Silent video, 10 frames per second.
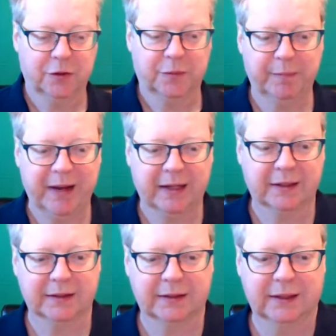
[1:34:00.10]
I should be
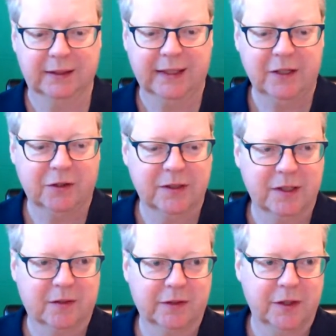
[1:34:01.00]
back uh, later
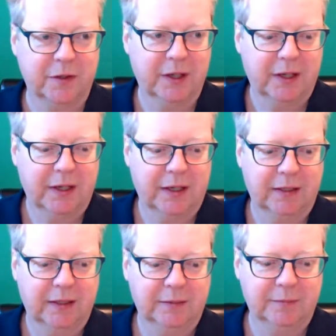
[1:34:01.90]
on this afternoon,
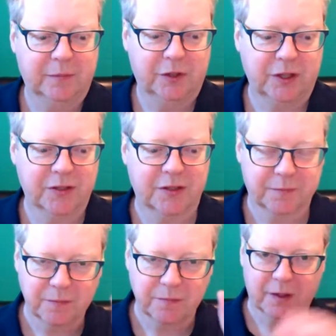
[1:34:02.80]
um,
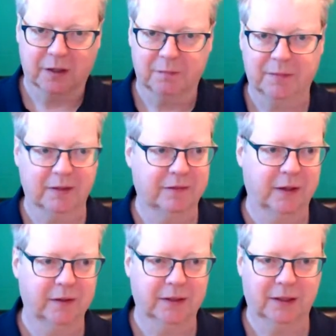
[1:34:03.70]
just on my
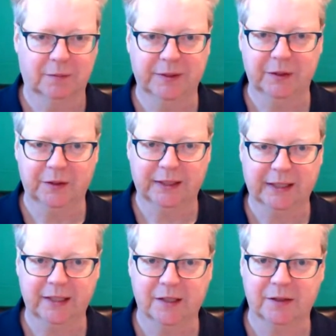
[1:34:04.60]
phone. I'll be doing
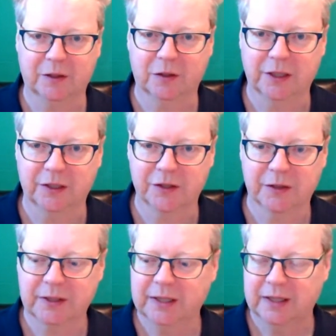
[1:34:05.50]
the ketonic cooking
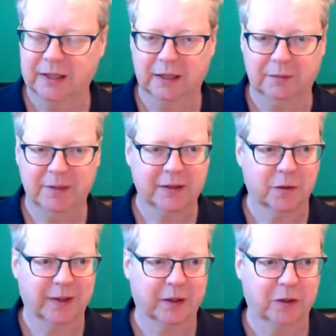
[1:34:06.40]
show. Uh, I
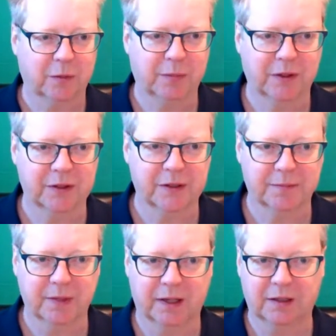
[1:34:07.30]
might talk about
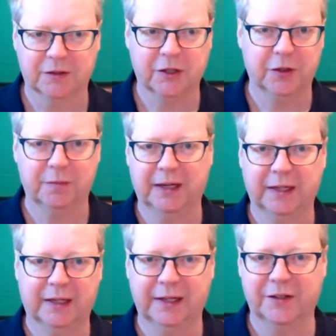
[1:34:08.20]
cookbooks. I'll show you
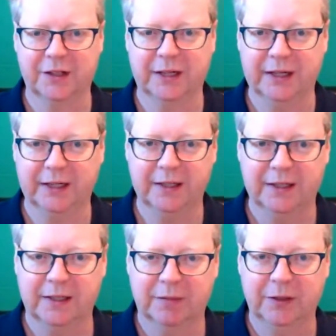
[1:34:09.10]
my KitchenAid,
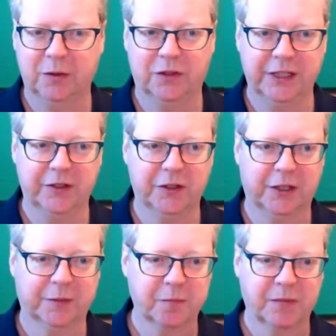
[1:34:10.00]
my Nutri
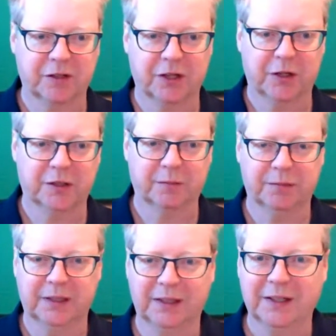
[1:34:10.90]
Ninja, show you
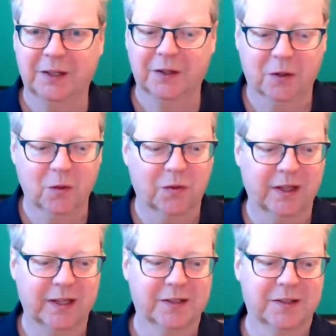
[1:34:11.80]
some uh, cool
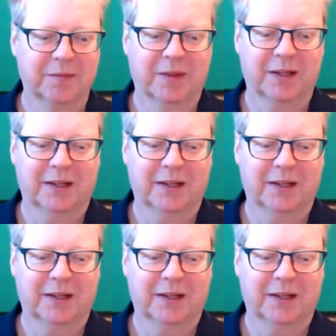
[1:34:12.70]
things